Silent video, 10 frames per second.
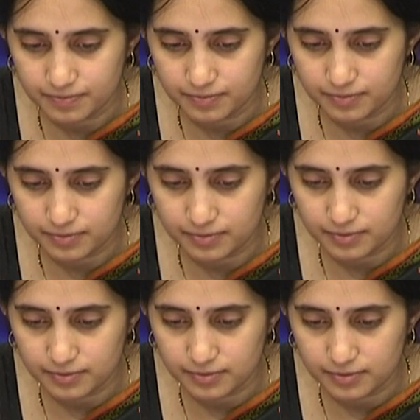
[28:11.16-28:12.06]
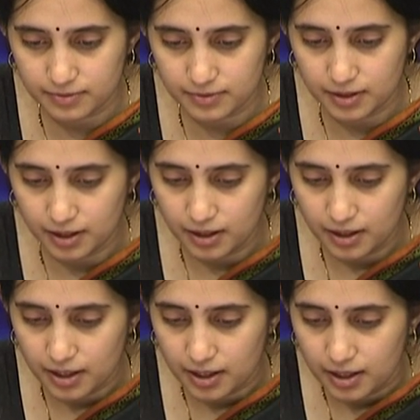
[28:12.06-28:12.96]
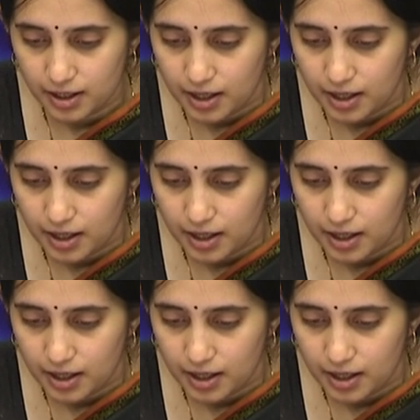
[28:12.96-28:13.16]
Nothing is said.